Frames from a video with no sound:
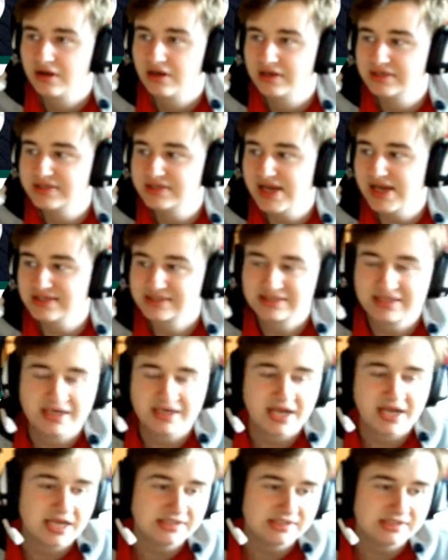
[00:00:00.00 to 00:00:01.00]
That's an
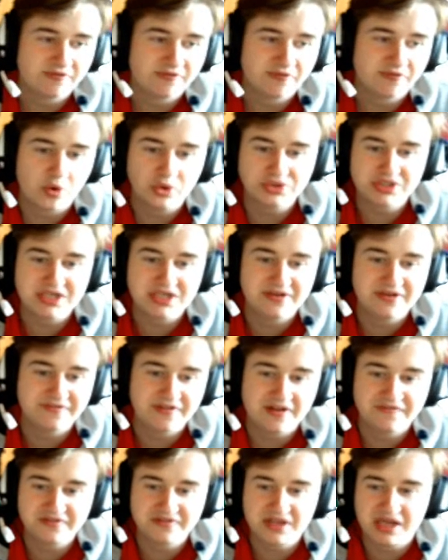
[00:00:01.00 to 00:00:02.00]
ace.
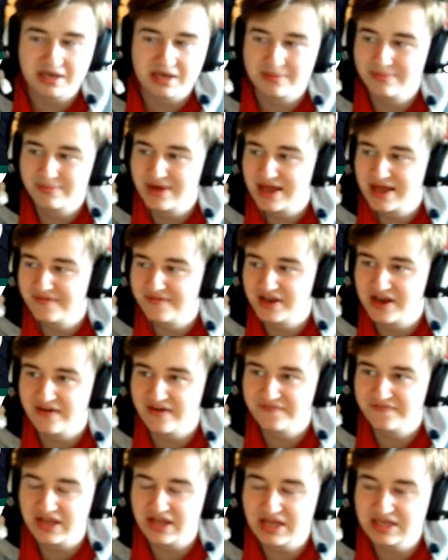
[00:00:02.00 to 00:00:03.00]
14-15.
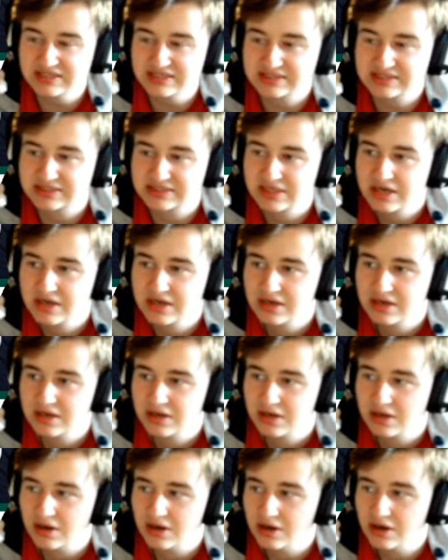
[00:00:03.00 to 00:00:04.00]
Medvedev is
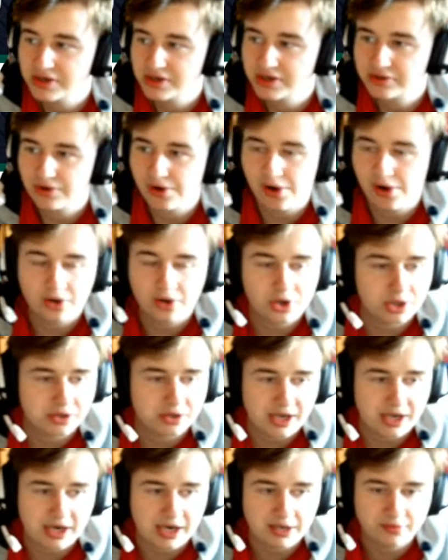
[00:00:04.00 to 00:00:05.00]
on a roll.
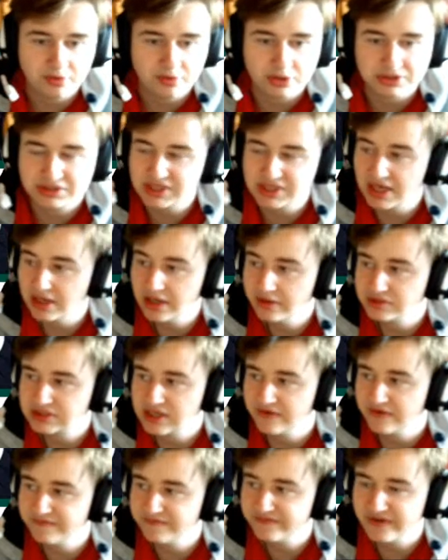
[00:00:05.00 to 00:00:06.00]
I will tell you
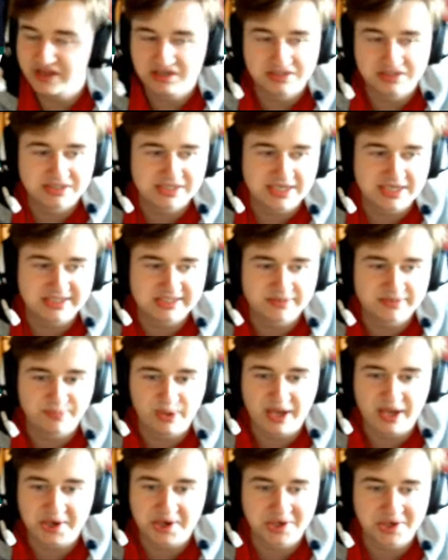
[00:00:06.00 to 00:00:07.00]
something. This
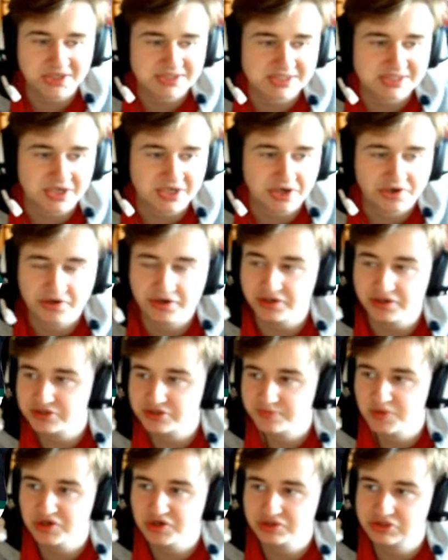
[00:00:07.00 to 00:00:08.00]
player is in a
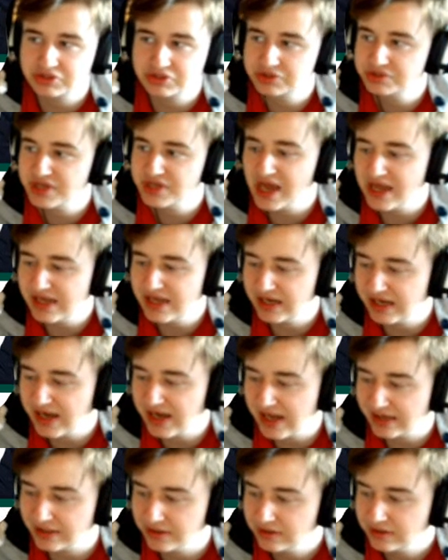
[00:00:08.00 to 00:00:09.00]
good mood today
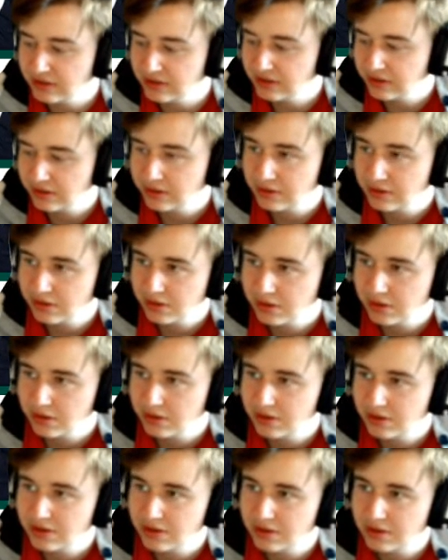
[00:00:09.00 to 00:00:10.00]
again.
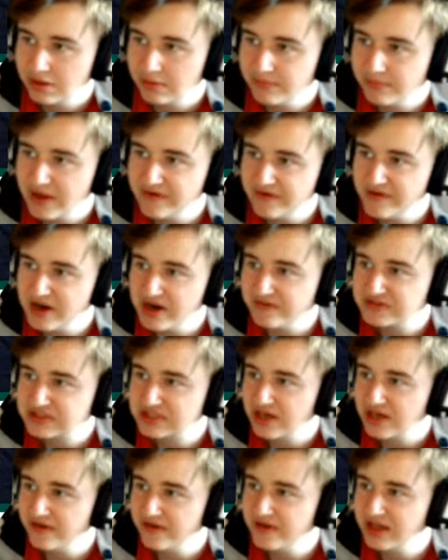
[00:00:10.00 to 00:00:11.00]
Medvedev
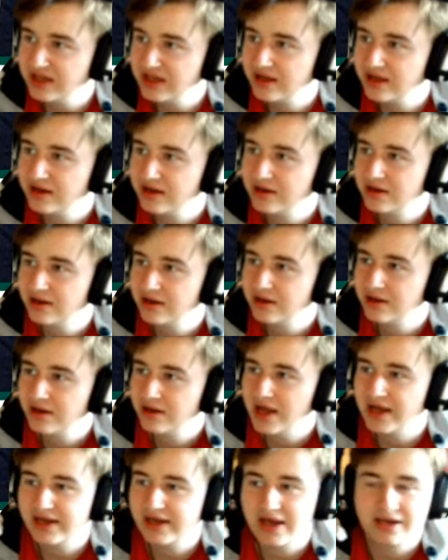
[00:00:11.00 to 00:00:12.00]
serving.
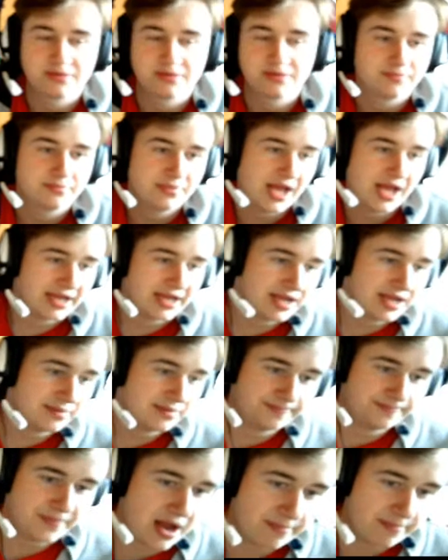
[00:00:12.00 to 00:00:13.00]
Again.
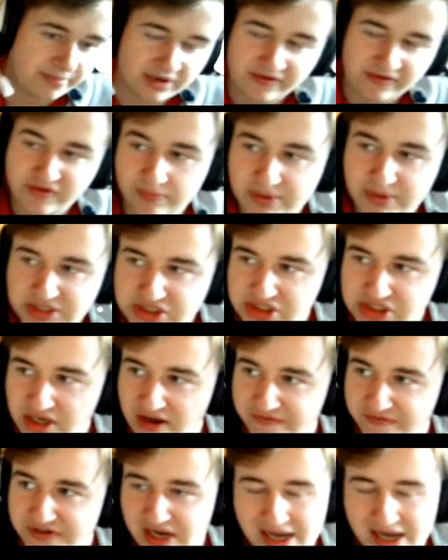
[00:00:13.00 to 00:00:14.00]
Unbelievable
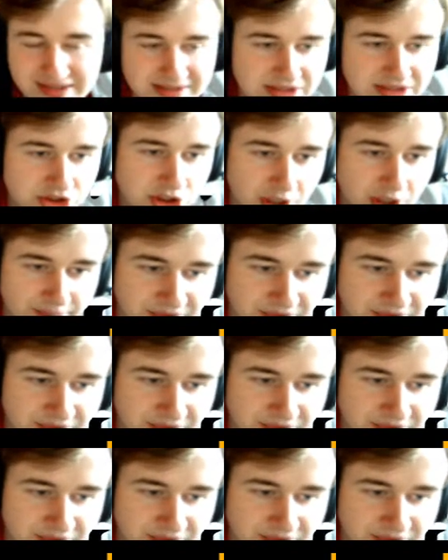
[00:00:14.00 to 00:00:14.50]
serve. That's job